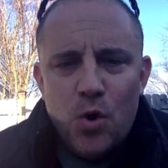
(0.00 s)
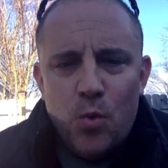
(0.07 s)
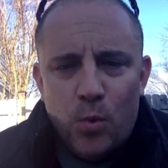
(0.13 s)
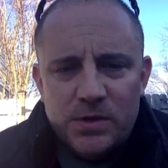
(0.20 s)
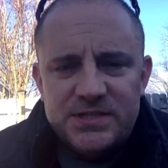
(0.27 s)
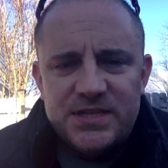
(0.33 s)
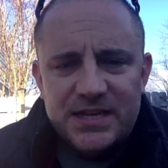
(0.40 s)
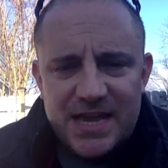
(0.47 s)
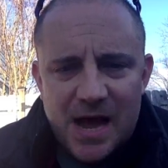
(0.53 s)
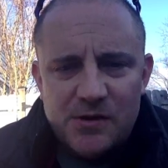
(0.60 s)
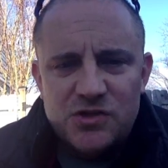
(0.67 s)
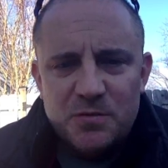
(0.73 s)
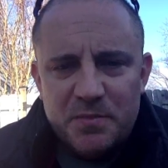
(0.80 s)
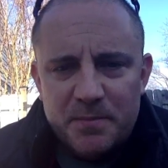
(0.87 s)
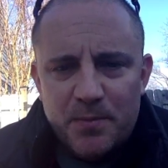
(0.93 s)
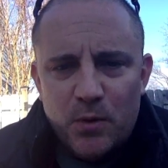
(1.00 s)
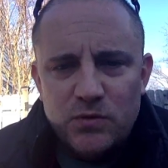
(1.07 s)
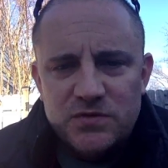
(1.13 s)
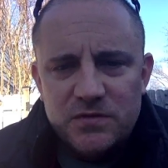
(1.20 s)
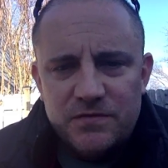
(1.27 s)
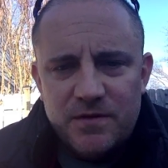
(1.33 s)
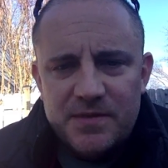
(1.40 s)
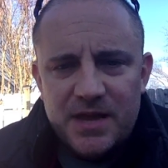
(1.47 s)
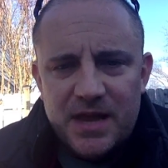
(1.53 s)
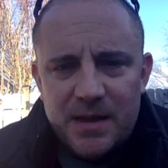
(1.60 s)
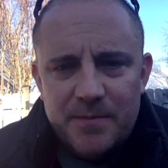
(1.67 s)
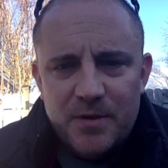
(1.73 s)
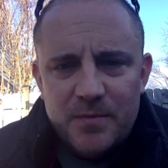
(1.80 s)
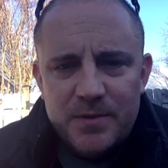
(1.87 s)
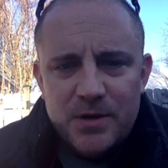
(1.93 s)
once the counter proposal from the
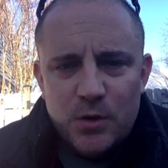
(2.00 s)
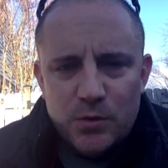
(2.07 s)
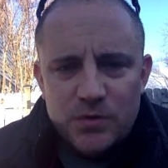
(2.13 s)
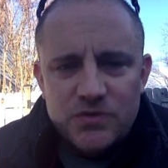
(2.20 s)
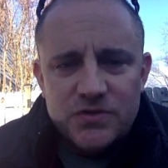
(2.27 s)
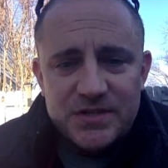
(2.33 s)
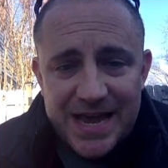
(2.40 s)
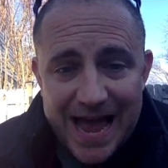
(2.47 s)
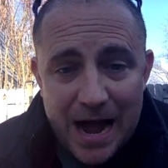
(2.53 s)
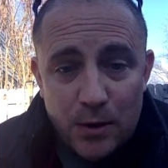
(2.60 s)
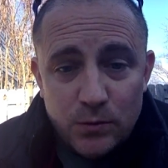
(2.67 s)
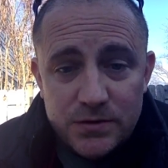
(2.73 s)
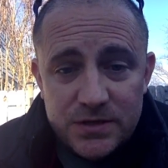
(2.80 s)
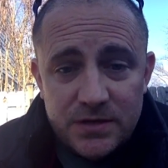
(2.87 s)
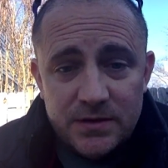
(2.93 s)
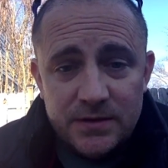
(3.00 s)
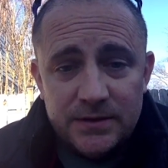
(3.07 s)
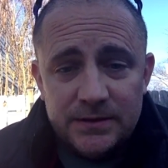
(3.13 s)
MLB owners is out